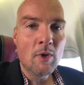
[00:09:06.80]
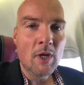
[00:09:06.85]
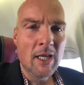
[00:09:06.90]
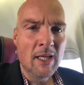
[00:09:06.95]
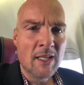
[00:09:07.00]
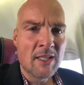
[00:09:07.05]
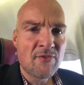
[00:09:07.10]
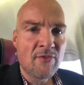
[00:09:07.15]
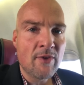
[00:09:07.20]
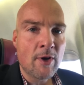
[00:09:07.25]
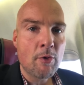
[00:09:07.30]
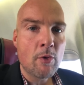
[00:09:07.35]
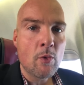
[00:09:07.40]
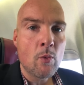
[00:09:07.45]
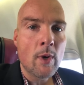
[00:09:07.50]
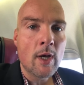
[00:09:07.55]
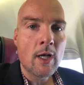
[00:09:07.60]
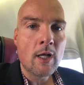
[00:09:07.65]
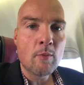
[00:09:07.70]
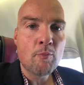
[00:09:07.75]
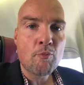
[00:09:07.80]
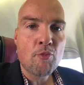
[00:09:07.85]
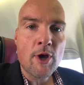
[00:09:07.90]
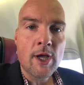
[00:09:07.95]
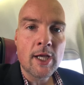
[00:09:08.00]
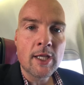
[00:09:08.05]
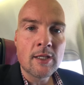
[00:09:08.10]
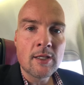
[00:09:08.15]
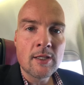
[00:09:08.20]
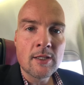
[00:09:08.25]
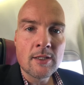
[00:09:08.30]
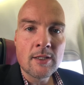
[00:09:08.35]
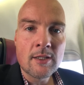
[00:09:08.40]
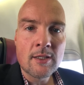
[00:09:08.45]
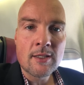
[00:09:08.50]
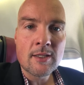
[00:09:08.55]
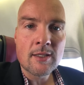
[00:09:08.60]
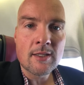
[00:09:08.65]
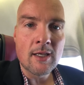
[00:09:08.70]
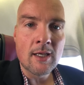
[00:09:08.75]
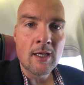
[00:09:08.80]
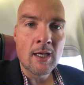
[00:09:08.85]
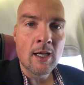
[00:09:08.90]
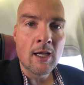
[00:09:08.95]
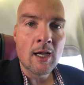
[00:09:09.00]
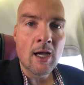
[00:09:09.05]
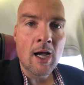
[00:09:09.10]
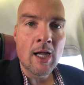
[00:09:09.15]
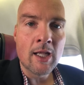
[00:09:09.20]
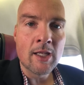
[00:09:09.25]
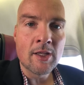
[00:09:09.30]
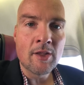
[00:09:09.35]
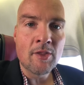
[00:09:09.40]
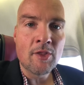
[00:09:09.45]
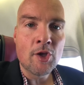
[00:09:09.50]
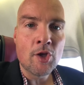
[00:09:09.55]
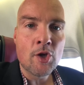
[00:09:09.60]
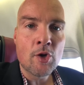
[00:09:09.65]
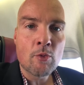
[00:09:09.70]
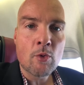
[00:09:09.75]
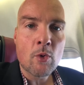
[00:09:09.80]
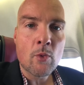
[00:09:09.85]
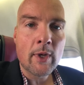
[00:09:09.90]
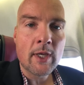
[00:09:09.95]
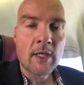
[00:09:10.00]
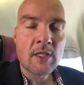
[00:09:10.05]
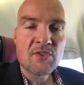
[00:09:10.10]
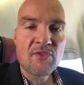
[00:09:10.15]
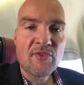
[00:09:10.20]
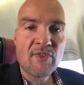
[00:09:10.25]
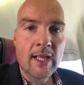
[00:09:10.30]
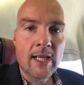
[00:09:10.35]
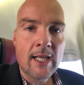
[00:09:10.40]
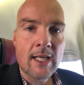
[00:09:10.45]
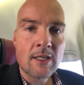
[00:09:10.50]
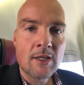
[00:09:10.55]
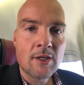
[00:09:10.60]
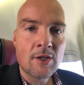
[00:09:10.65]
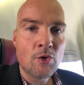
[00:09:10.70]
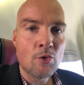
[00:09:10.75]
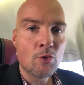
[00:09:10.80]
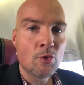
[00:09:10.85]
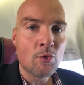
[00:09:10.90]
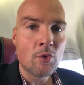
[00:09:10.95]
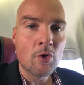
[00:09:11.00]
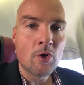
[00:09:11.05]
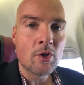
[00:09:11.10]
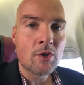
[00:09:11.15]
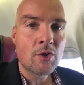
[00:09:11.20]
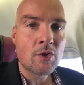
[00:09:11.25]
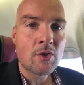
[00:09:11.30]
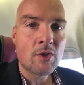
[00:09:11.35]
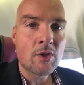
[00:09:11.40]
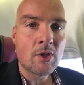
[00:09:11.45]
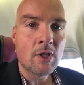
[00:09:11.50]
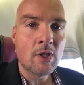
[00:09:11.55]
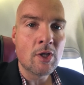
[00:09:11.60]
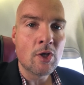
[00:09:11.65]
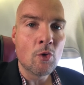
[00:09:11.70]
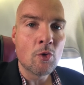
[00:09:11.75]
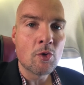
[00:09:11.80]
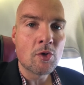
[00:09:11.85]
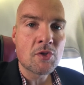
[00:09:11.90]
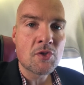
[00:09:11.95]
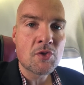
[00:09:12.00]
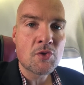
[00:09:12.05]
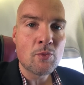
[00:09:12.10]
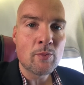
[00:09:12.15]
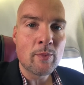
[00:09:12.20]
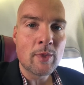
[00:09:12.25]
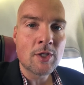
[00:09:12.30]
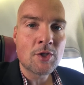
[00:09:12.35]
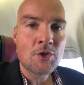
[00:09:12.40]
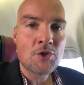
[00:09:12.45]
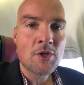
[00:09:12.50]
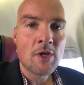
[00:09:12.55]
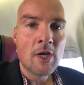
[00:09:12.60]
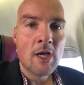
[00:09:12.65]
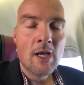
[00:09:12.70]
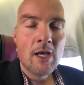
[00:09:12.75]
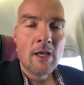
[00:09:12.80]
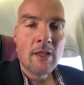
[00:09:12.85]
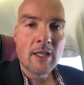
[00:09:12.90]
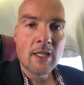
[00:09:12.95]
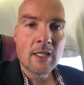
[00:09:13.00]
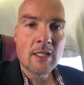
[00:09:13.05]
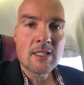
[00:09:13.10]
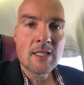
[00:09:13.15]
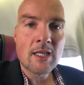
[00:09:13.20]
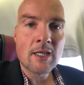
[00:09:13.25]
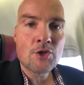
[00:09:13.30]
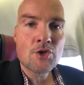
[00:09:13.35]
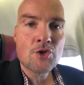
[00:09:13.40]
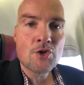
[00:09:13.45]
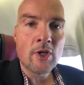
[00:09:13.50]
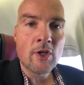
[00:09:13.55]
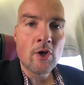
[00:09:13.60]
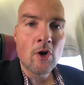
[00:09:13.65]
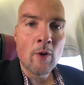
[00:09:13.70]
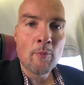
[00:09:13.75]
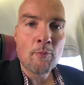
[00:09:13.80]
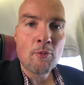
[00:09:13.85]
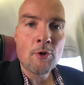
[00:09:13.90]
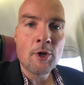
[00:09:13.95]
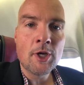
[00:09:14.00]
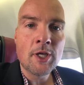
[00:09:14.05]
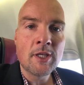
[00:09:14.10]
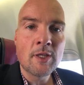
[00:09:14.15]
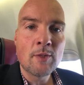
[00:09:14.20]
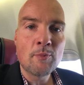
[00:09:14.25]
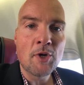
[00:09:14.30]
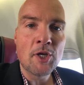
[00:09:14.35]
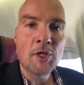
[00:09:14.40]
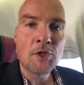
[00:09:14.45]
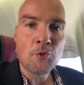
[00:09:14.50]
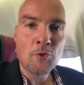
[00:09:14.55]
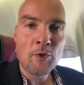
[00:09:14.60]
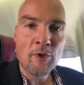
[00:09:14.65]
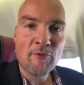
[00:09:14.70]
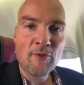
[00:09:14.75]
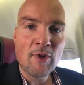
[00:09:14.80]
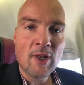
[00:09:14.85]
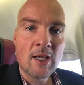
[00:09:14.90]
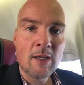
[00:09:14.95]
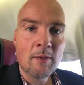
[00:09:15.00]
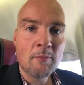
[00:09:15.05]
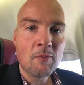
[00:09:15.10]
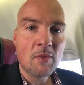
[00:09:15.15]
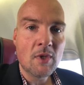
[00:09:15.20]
It's very well branded under the Eurowings flag. You do not notice too much that it's actually operated by TUIfly,